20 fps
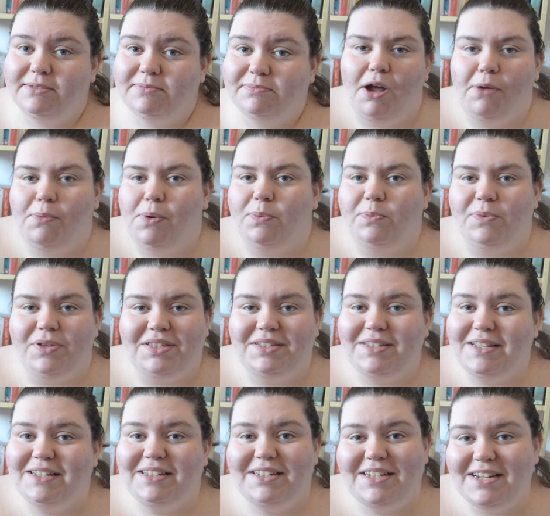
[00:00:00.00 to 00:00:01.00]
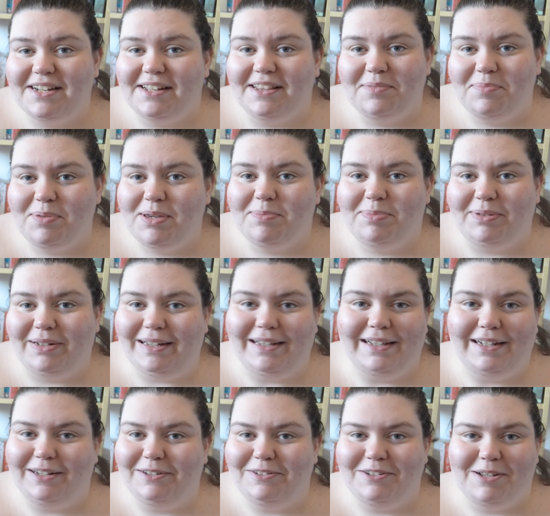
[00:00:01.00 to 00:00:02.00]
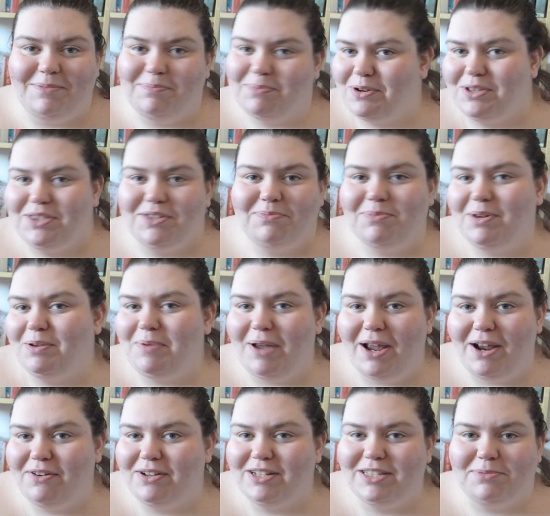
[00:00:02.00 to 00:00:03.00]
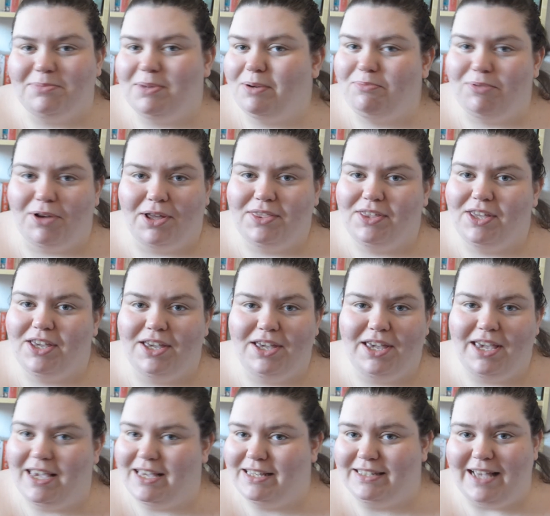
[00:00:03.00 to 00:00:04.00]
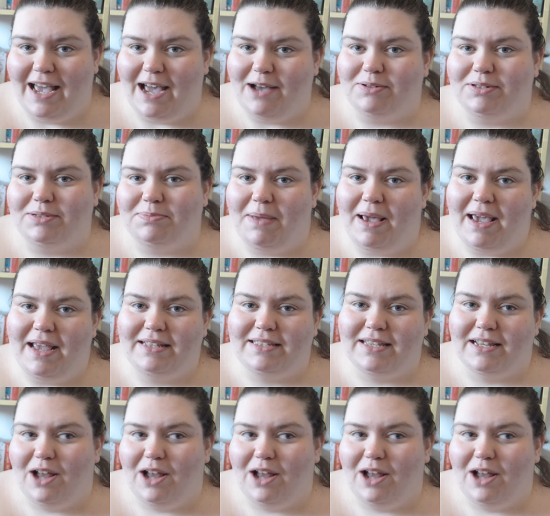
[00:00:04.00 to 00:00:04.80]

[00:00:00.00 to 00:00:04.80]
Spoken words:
I went with 16 other people, including both of my parents, my brother, his housemates,